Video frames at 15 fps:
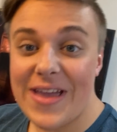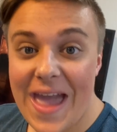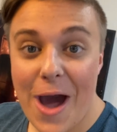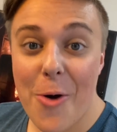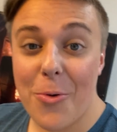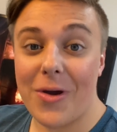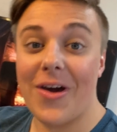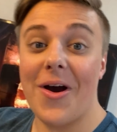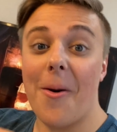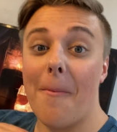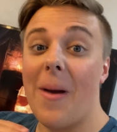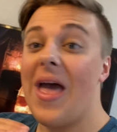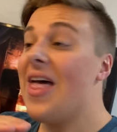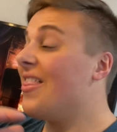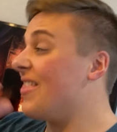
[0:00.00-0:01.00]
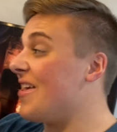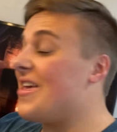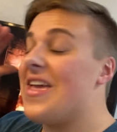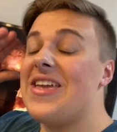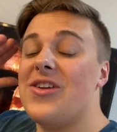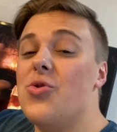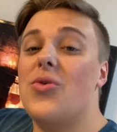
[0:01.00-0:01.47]
outcome
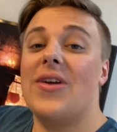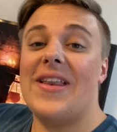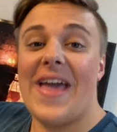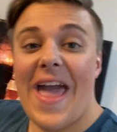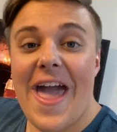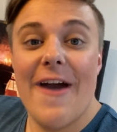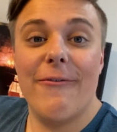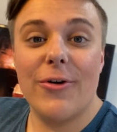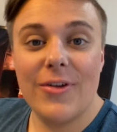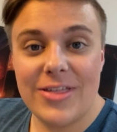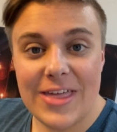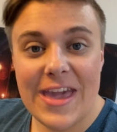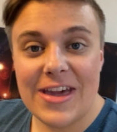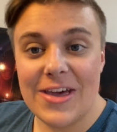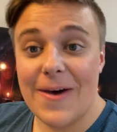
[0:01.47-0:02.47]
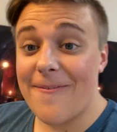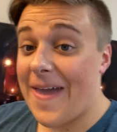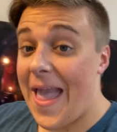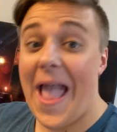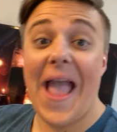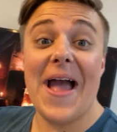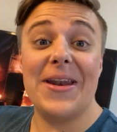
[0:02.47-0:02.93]
that you could ever think of
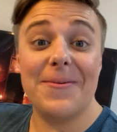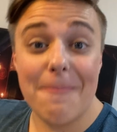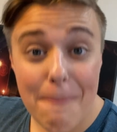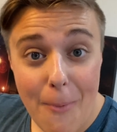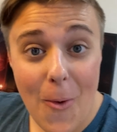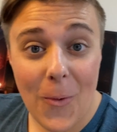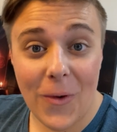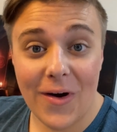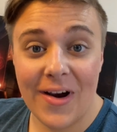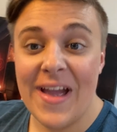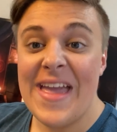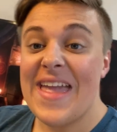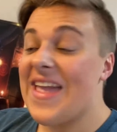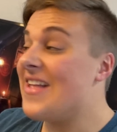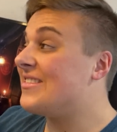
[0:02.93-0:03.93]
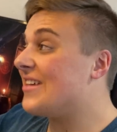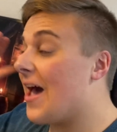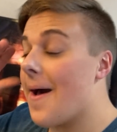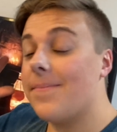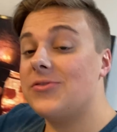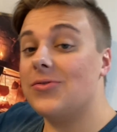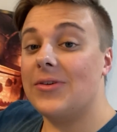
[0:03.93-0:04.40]
and more. It's
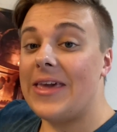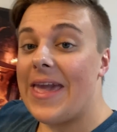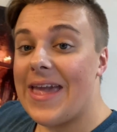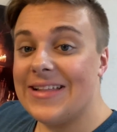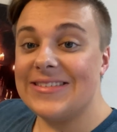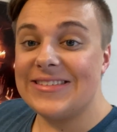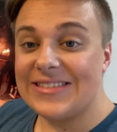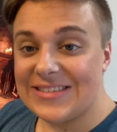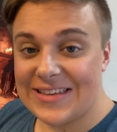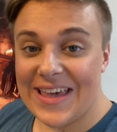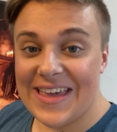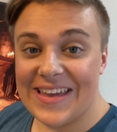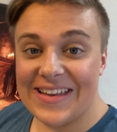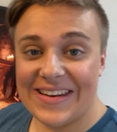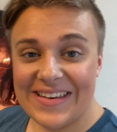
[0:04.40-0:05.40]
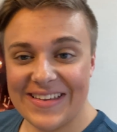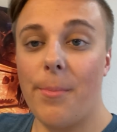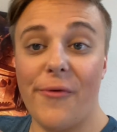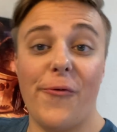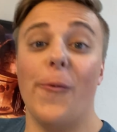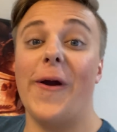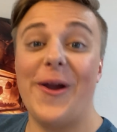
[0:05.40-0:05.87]
absolutely insane.
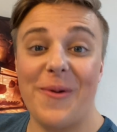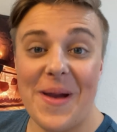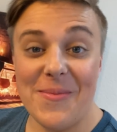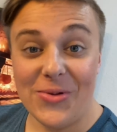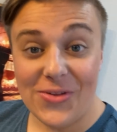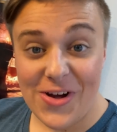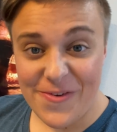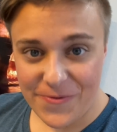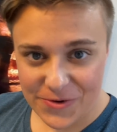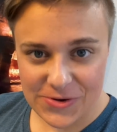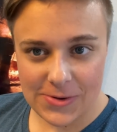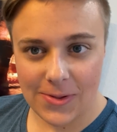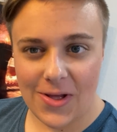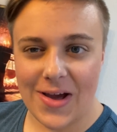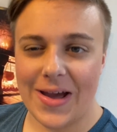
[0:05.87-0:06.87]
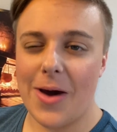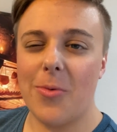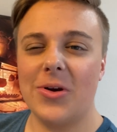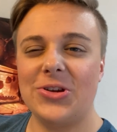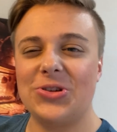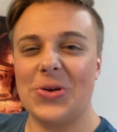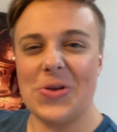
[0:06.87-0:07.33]
Before I ramble on for too long, I want
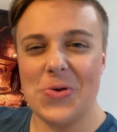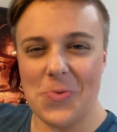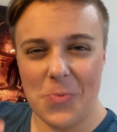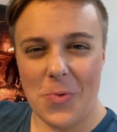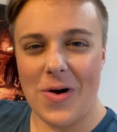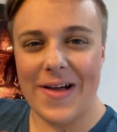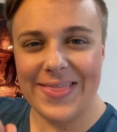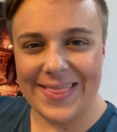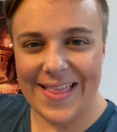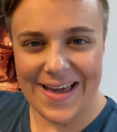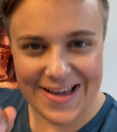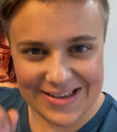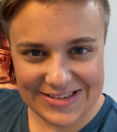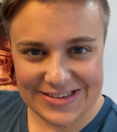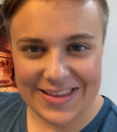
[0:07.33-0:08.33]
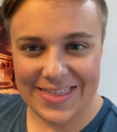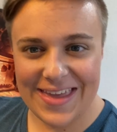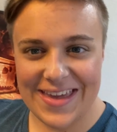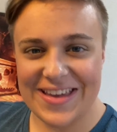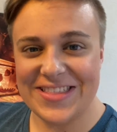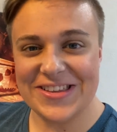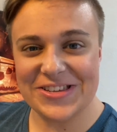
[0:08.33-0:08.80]
to show you one last thing
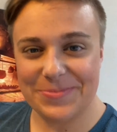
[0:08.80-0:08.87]
in this